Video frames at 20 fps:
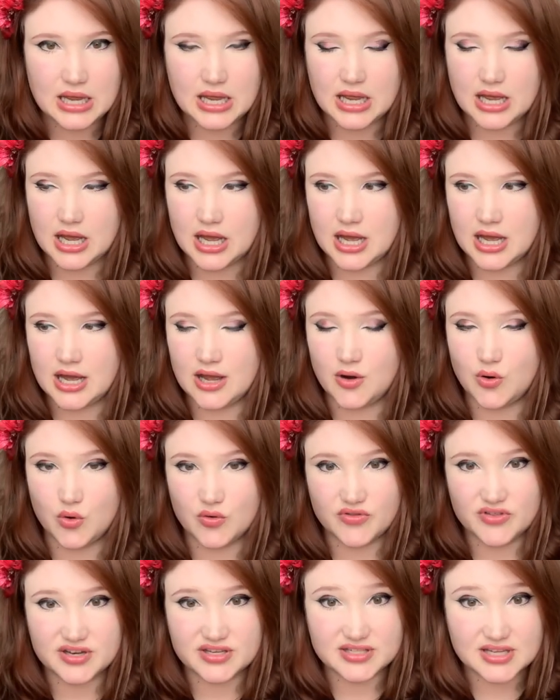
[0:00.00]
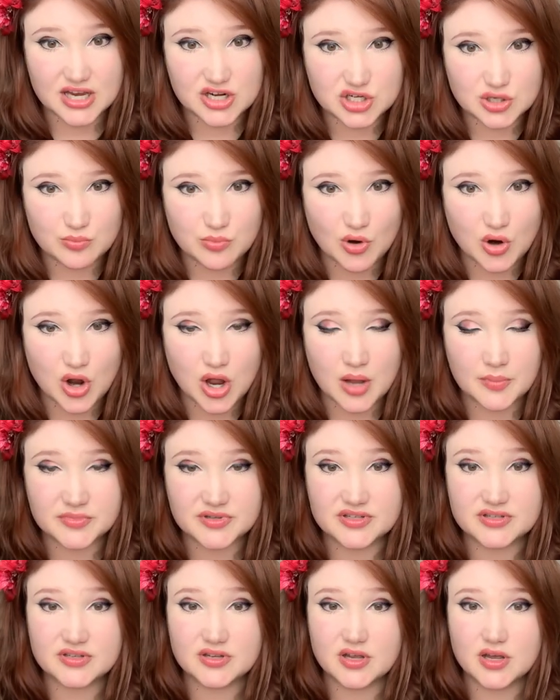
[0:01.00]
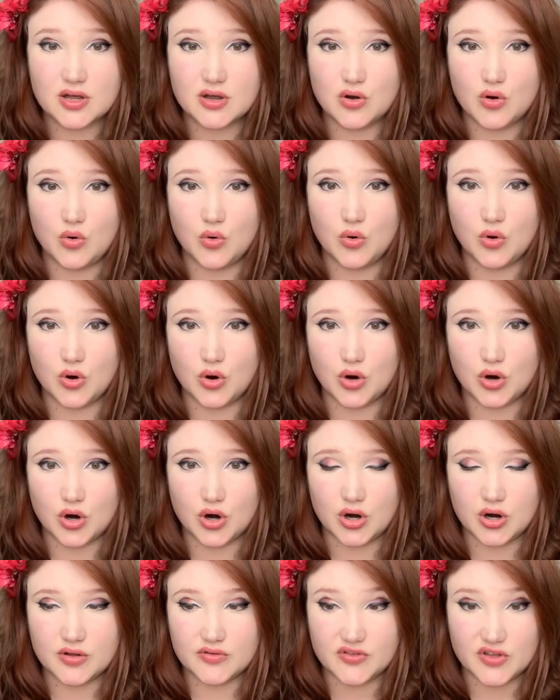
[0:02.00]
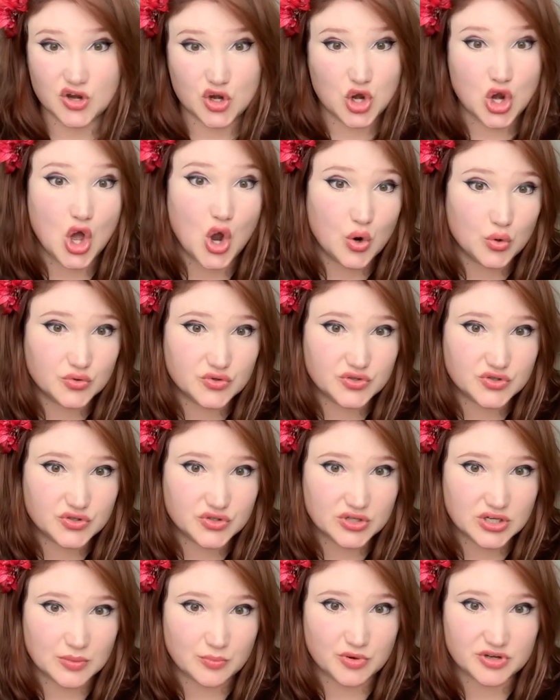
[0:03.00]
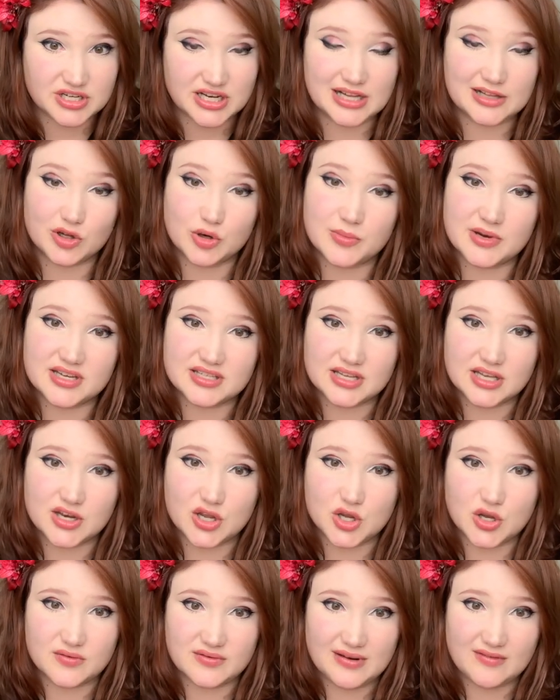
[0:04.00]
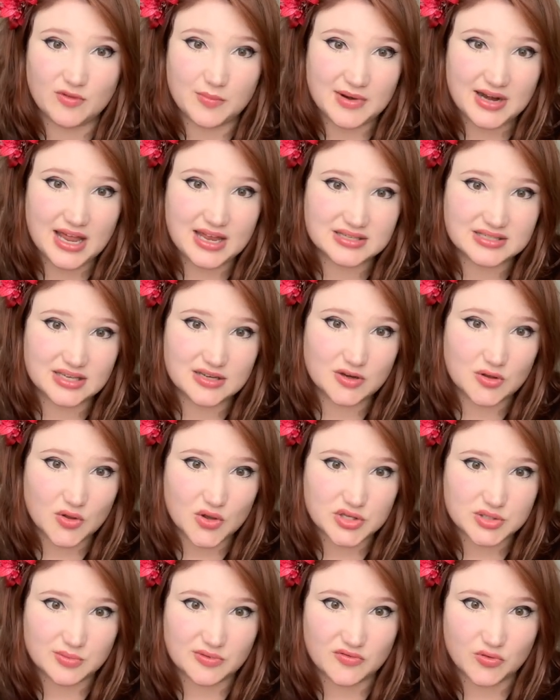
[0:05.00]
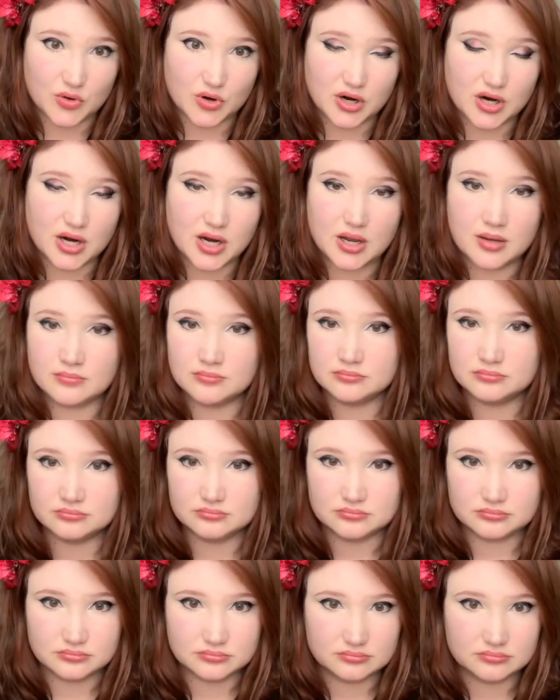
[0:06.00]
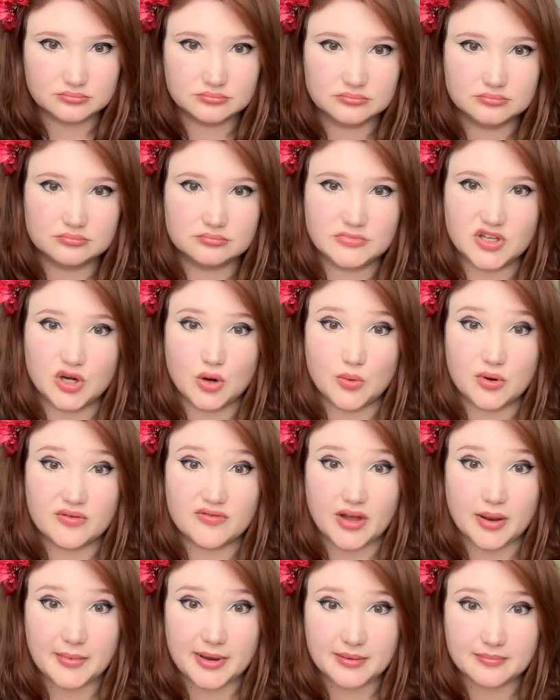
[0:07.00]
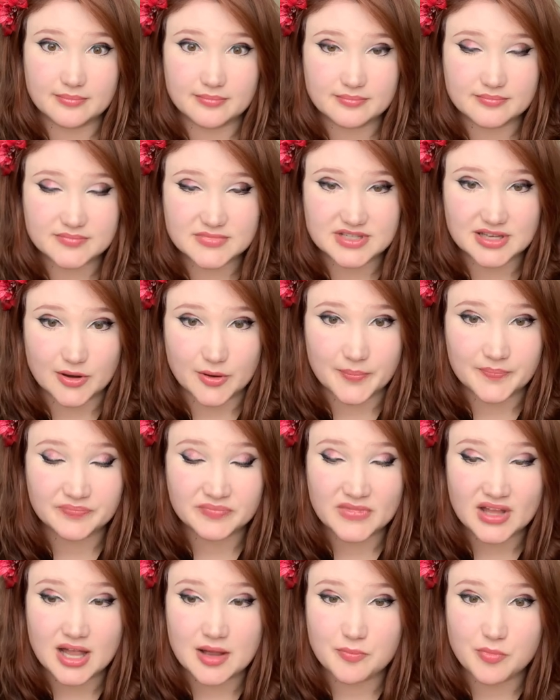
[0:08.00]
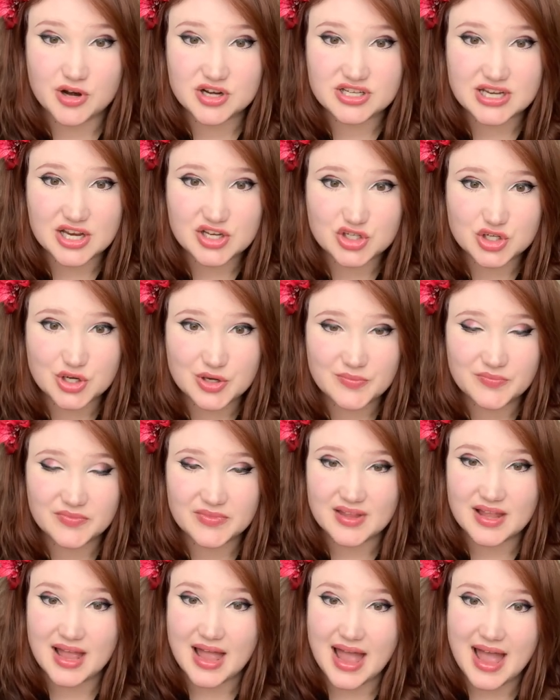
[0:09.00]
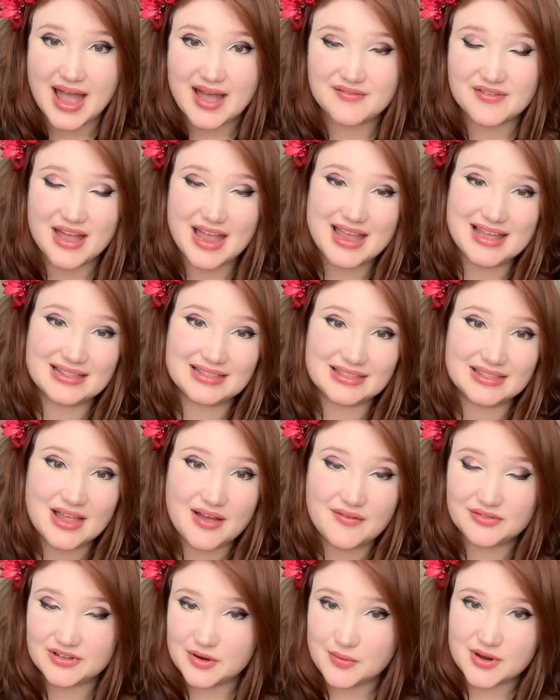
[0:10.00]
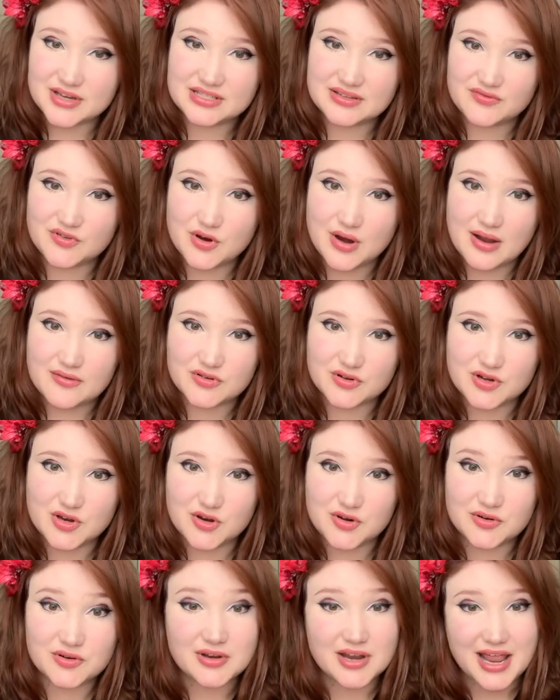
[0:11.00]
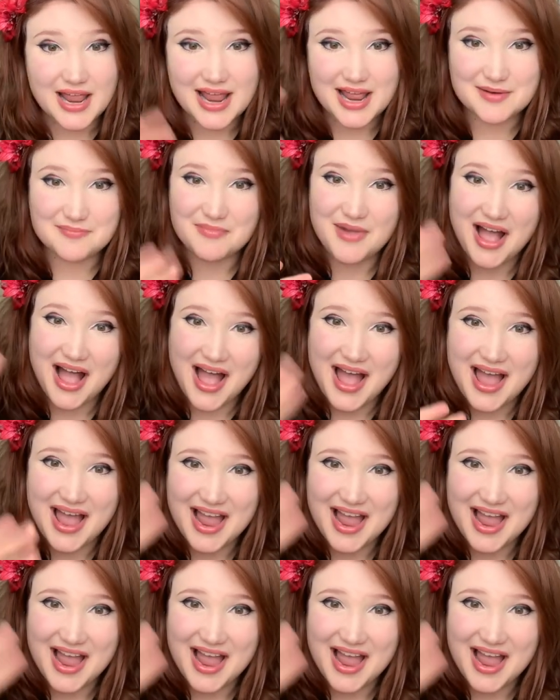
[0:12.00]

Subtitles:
or the discussion prompts or the notes in particular, because I know you've never been asked to do those before, you know where to find me. So appreciate you. Have a lovely rest of your afternoon, and bye.